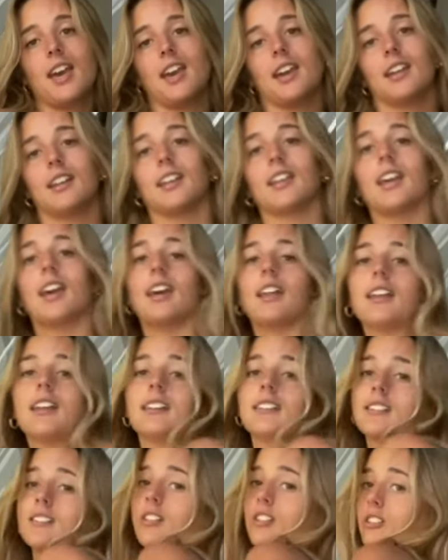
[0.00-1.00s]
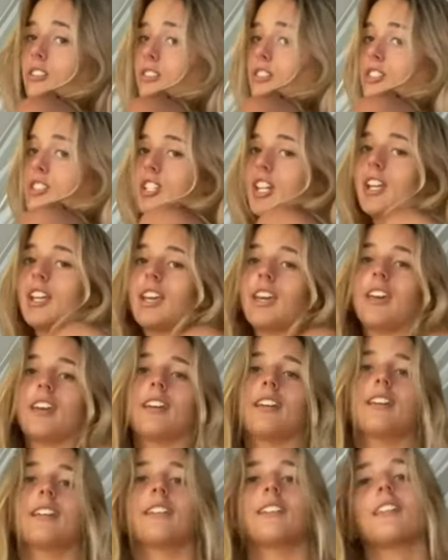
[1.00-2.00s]
And again, it's not too
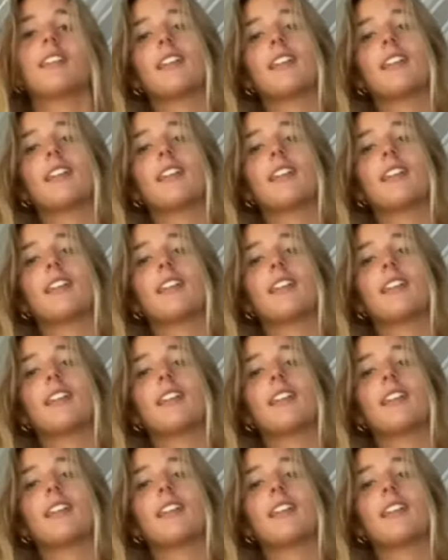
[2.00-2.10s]
cheeky,